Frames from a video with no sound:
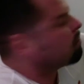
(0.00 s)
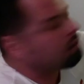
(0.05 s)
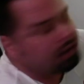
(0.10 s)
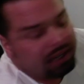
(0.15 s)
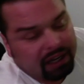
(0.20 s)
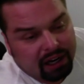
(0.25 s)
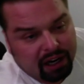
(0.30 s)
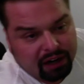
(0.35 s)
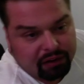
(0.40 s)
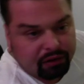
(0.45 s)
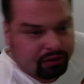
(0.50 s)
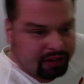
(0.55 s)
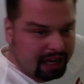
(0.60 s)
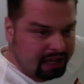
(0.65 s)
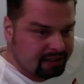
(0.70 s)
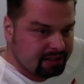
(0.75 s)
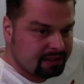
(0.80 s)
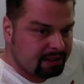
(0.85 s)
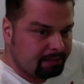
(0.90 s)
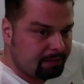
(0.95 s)
more than
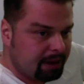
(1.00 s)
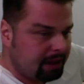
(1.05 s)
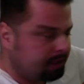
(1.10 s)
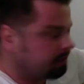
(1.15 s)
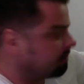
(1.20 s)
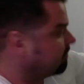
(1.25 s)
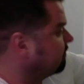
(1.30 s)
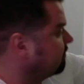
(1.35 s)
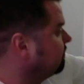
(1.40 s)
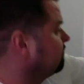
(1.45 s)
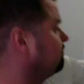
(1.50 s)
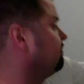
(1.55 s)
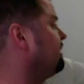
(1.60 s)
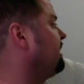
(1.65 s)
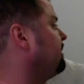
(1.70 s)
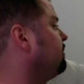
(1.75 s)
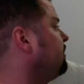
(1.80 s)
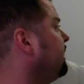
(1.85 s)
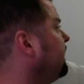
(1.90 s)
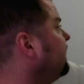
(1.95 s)
100,000 a month, by
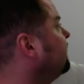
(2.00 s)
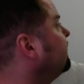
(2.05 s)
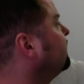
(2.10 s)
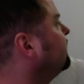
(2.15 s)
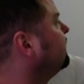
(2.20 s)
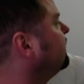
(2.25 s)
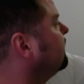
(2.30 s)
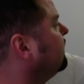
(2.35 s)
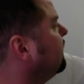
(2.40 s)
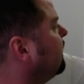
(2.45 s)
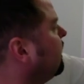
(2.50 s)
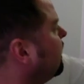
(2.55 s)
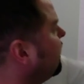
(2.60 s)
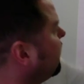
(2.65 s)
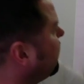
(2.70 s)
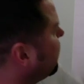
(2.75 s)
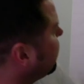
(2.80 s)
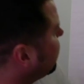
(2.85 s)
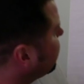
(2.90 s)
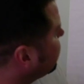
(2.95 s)
the way,
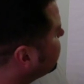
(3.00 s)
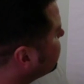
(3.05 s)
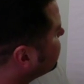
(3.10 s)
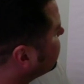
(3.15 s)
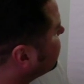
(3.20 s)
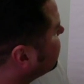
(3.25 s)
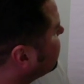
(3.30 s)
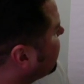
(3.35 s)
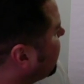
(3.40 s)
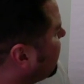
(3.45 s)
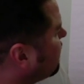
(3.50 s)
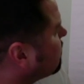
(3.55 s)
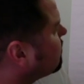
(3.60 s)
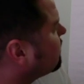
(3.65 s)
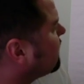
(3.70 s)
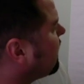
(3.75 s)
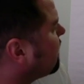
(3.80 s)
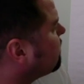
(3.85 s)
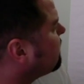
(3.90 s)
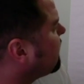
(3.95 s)
and how
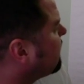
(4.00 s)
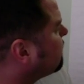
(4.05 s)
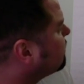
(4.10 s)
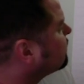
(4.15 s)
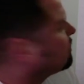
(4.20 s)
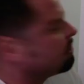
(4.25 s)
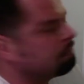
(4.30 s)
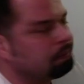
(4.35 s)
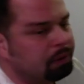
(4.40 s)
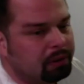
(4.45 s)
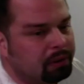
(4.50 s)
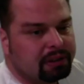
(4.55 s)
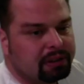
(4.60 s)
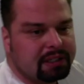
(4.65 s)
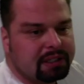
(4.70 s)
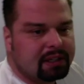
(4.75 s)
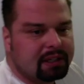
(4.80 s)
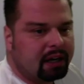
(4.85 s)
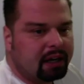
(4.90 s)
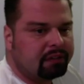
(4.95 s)
would I be able to pull
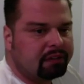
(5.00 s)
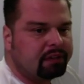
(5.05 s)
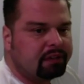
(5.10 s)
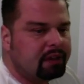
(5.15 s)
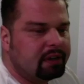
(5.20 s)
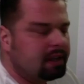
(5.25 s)
this off?